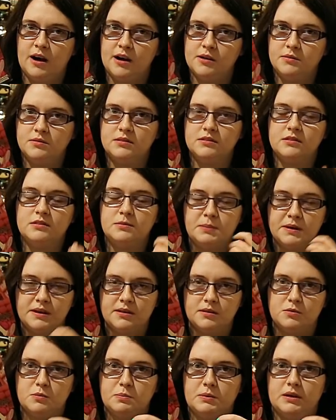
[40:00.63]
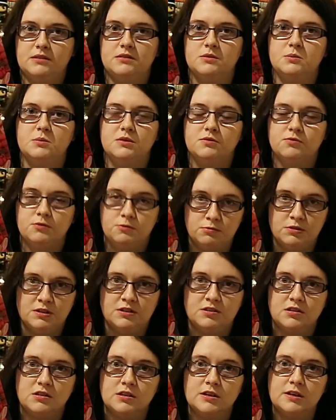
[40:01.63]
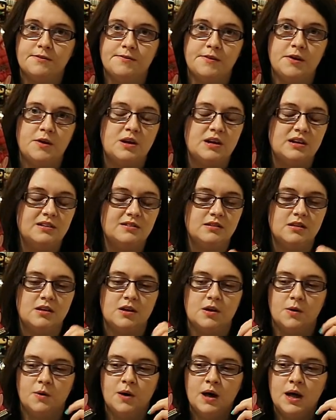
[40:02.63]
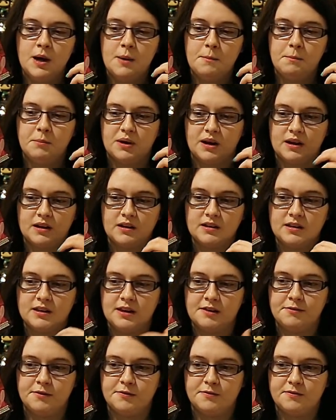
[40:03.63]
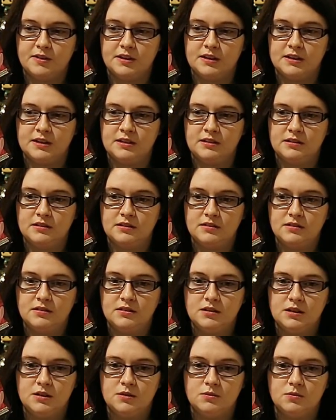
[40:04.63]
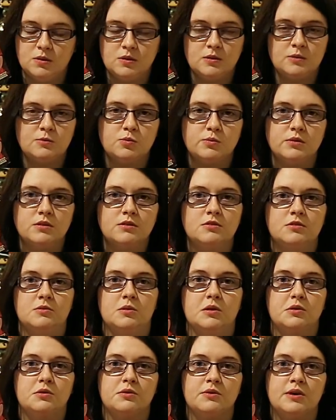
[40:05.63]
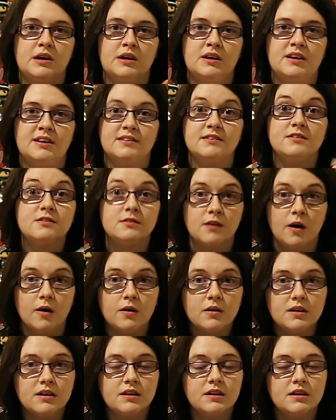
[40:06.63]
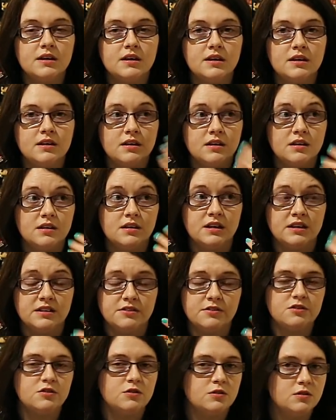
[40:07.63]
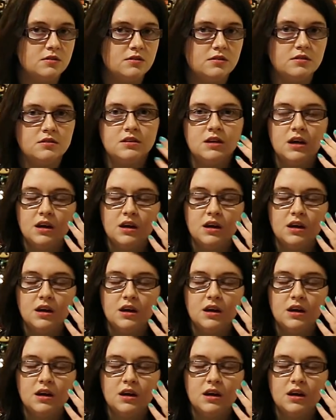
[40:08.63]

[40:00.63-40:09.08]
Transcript: I wanted to pick up Spice and Wolf originally a few years ago, but I could never find Volumes 1, 2 or 3 in stock in stores.